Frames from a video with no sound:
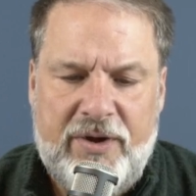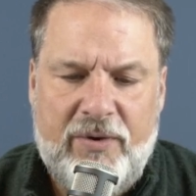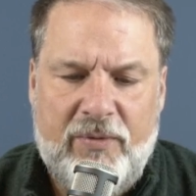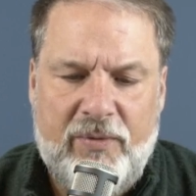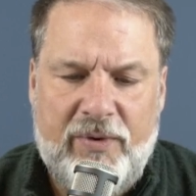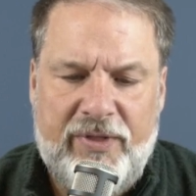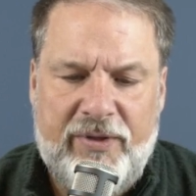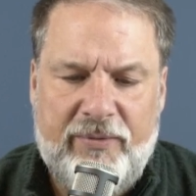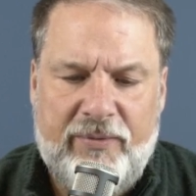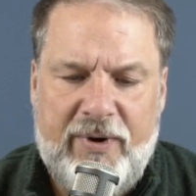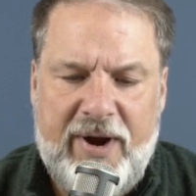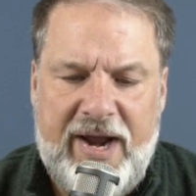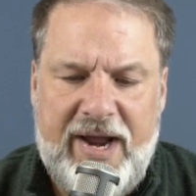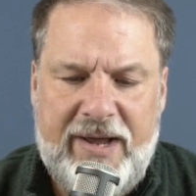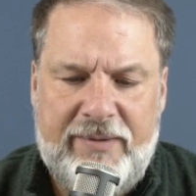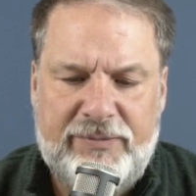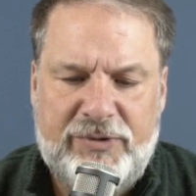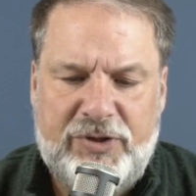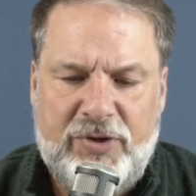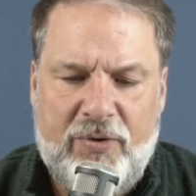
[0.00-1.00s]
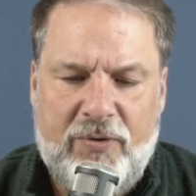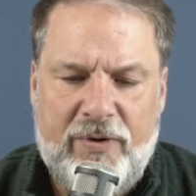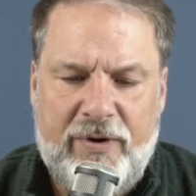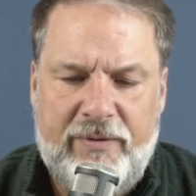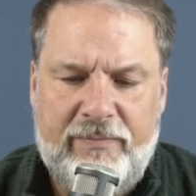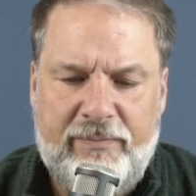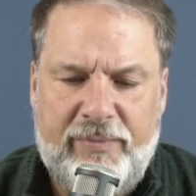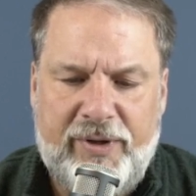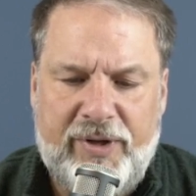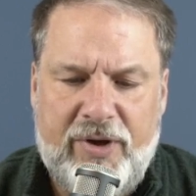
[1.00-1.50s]
When the ram's
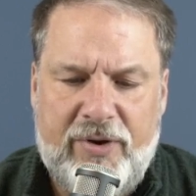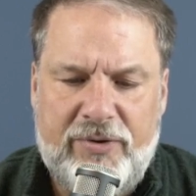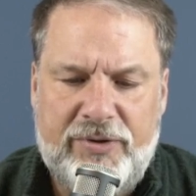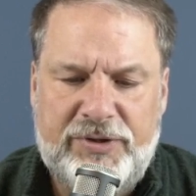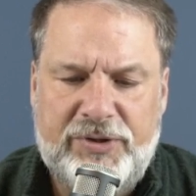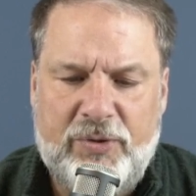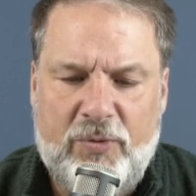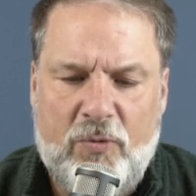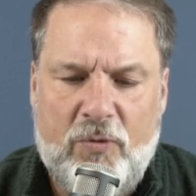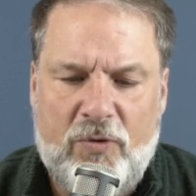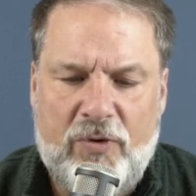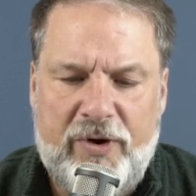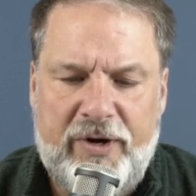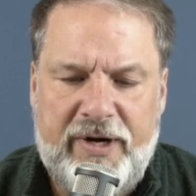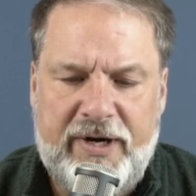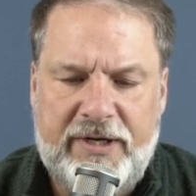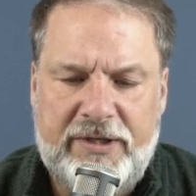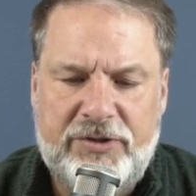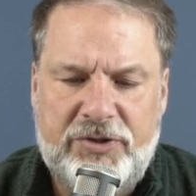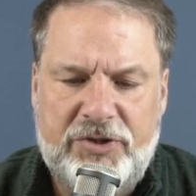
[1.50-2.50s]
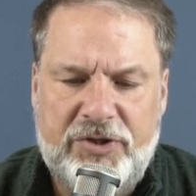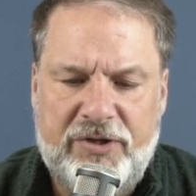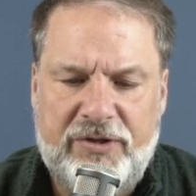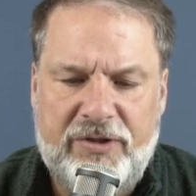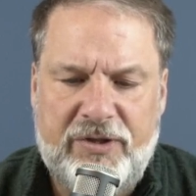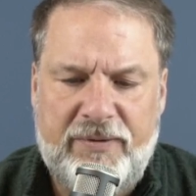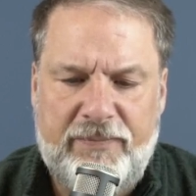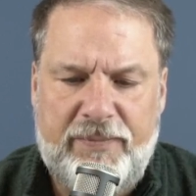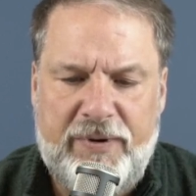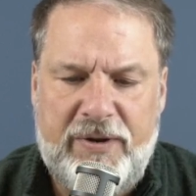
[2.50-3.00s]
horn blows a warning,
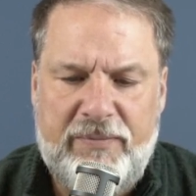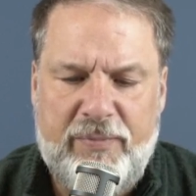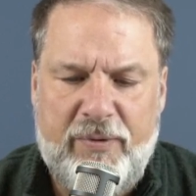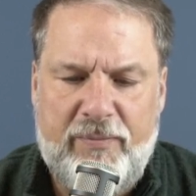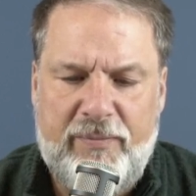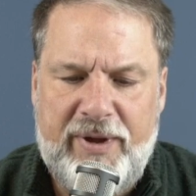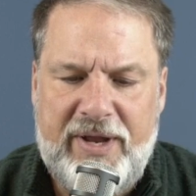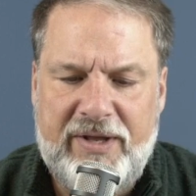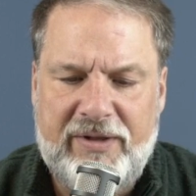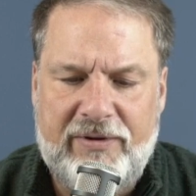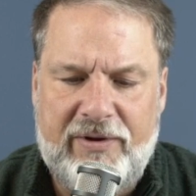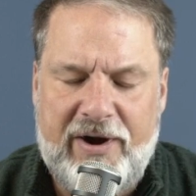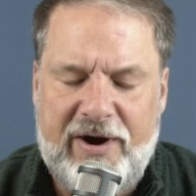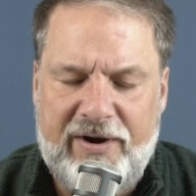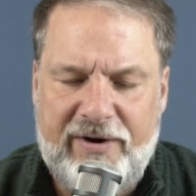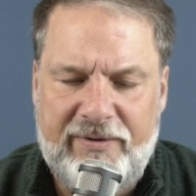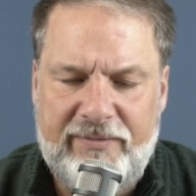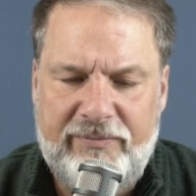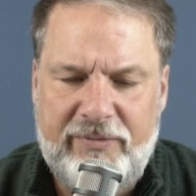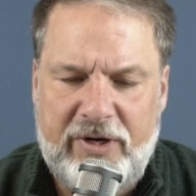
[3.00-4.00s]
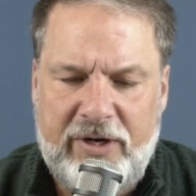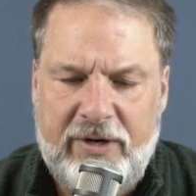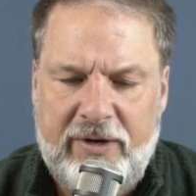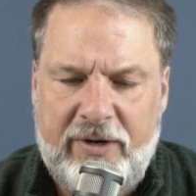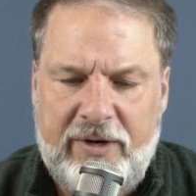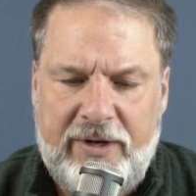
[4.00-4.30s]
shouldn't the people be alarmed?